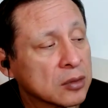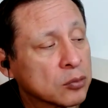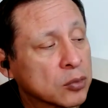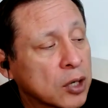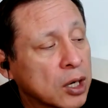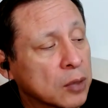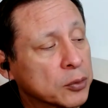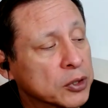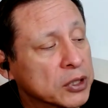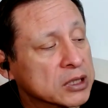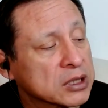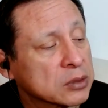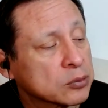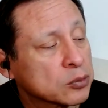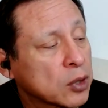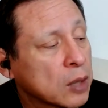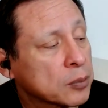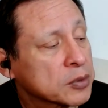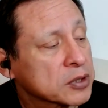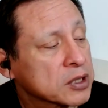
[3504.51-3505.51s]
Properties and
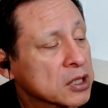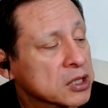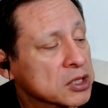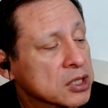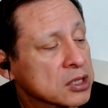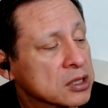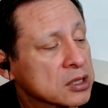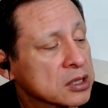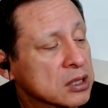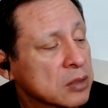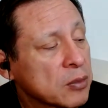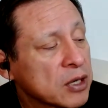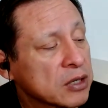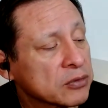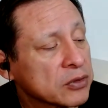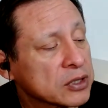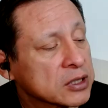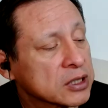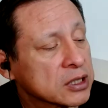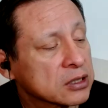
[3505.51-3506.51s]
Propositions: The
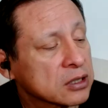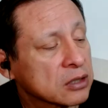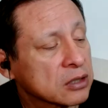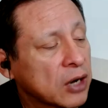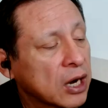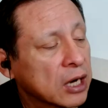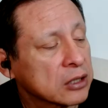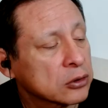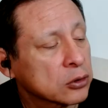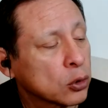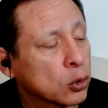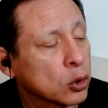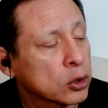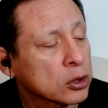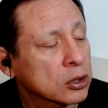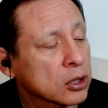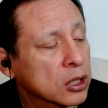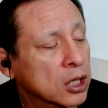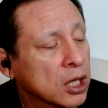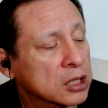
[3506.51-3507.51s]
Metaphysics of Higher
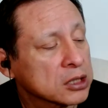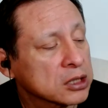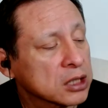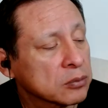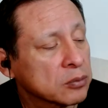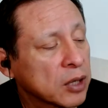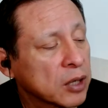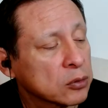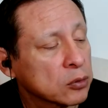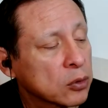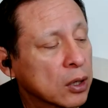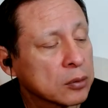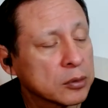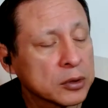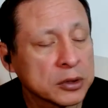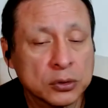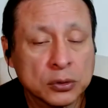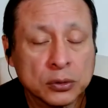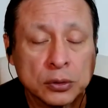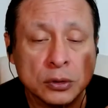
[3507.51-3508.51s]
Order Logic by
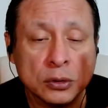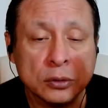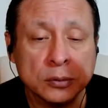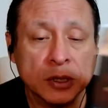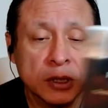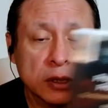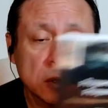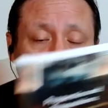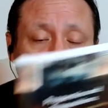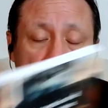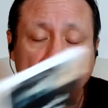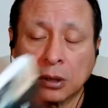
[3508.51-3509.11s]
Robert Truman.